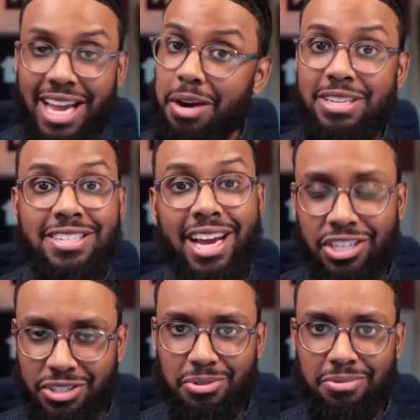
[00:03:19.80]
gotta be
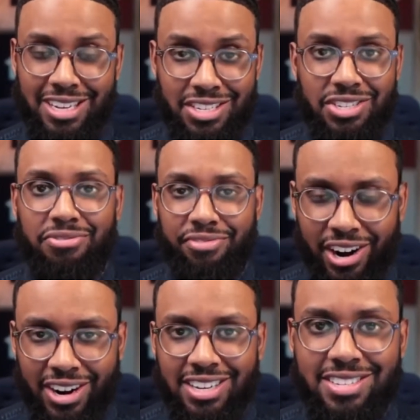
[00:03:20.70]
sectional. This is a
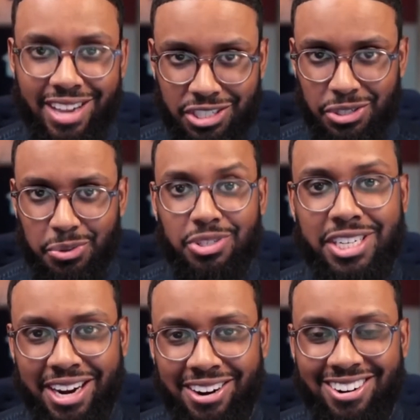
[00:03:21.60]
very sectional
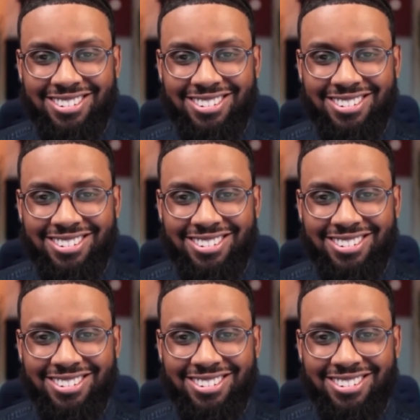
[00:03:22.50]
chair.